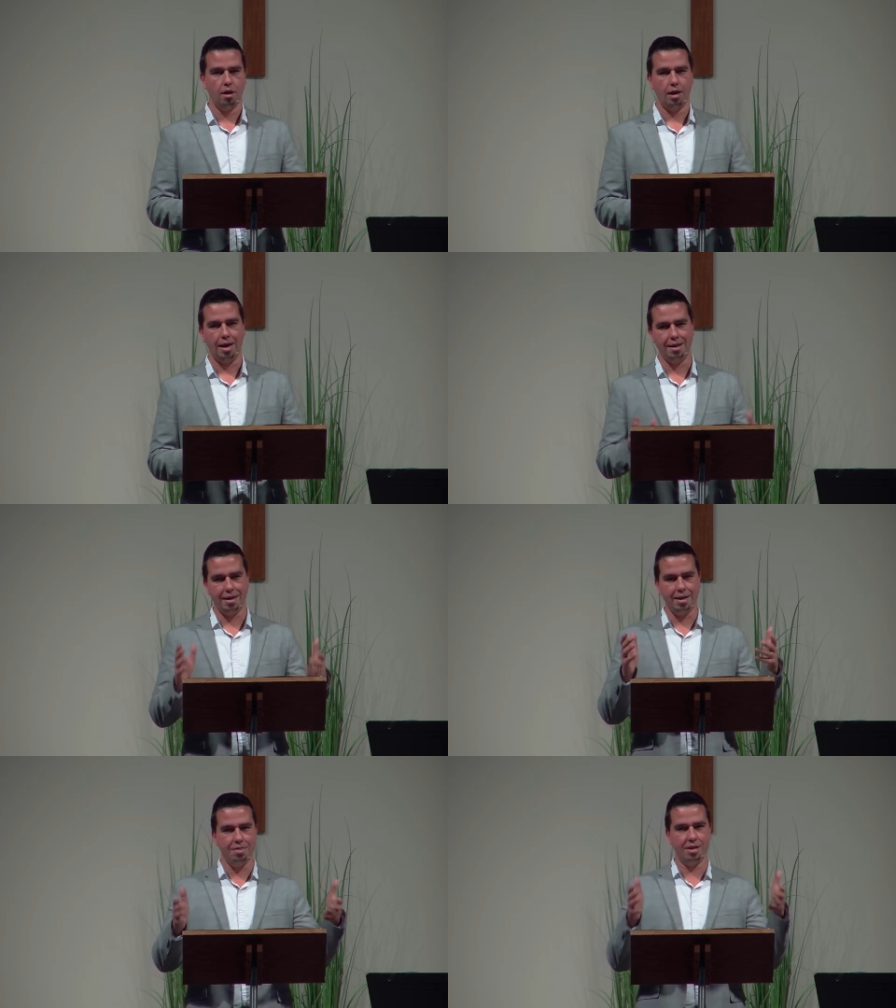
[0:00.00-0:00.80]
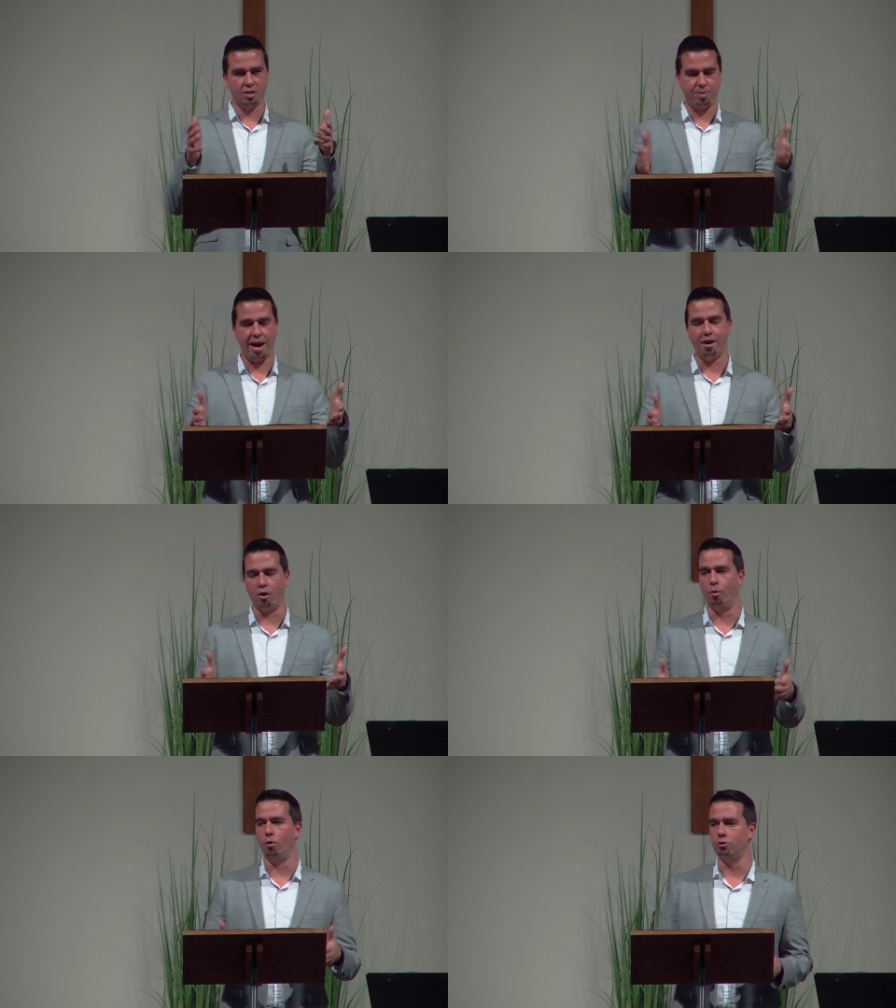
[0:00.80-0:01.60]
And in this
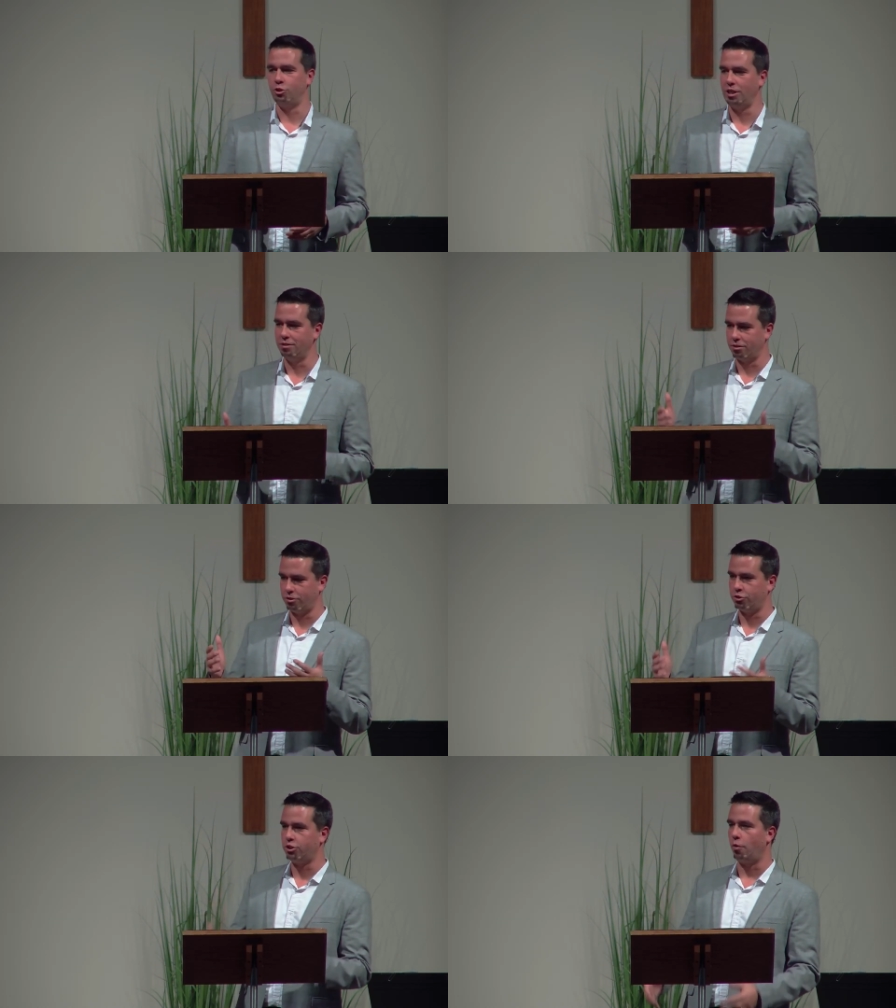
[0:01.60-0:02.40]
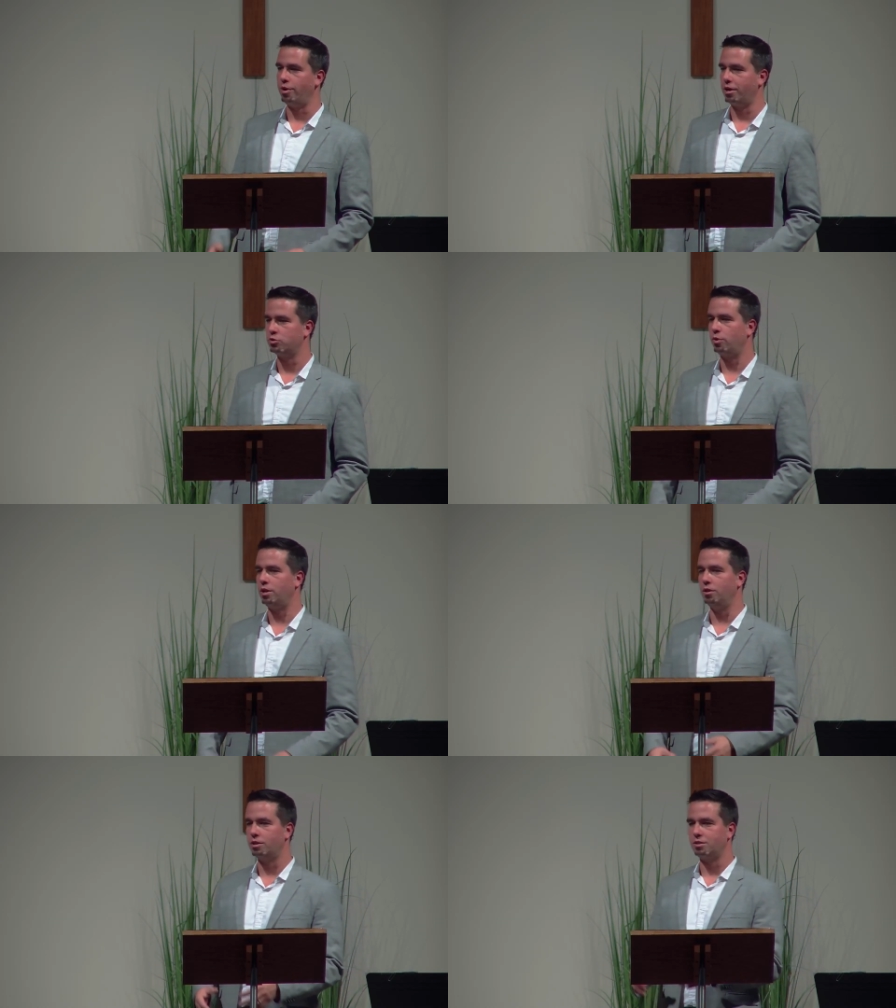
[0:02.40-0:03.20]
parable, Jesus is showing us what
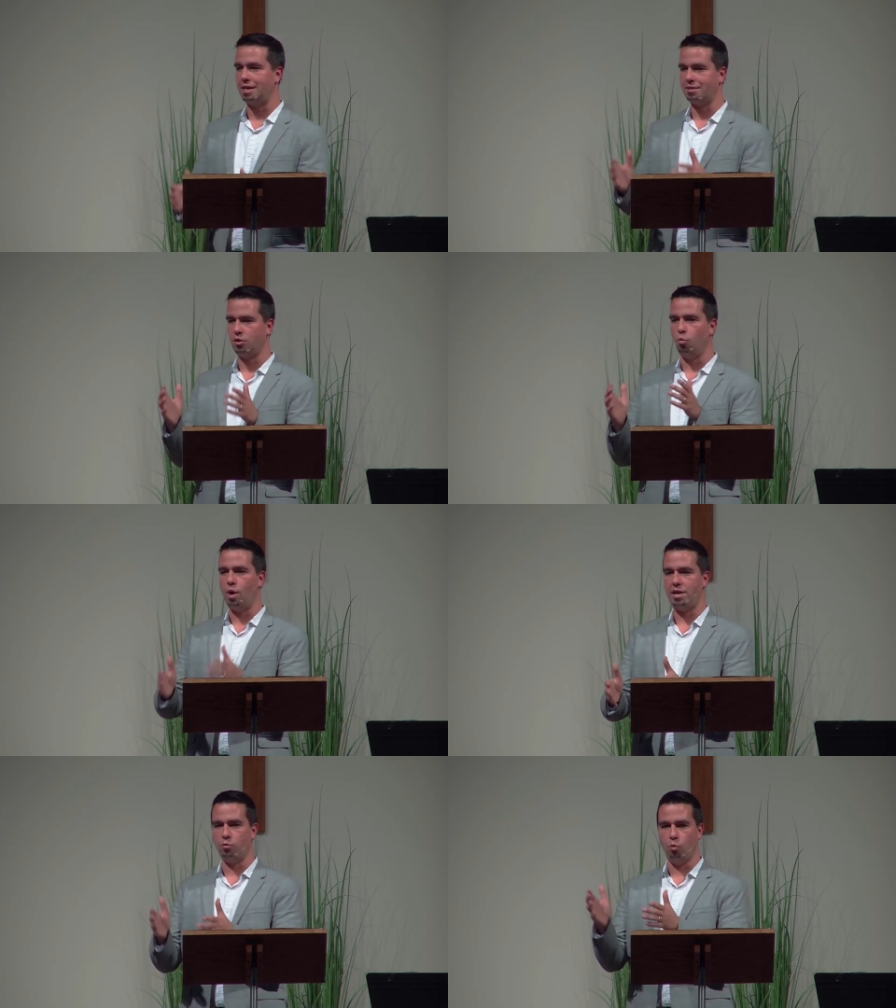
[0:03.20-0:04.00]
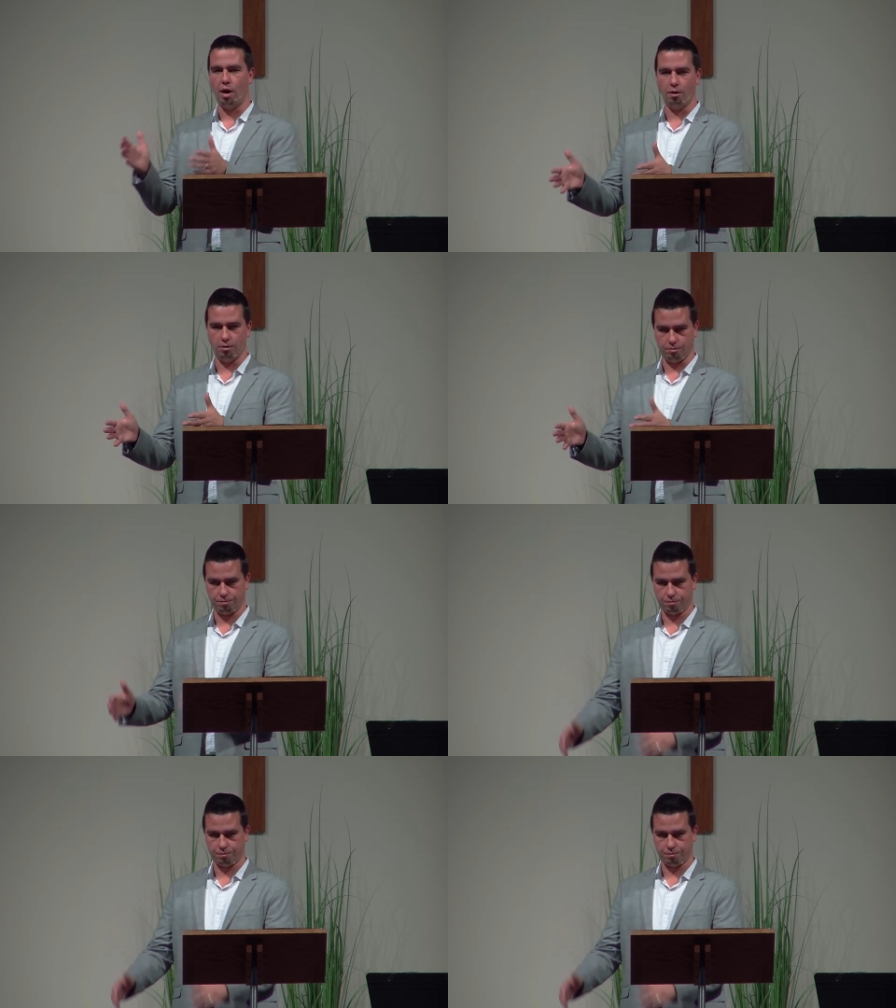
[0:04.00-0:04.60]
it looks like to wait well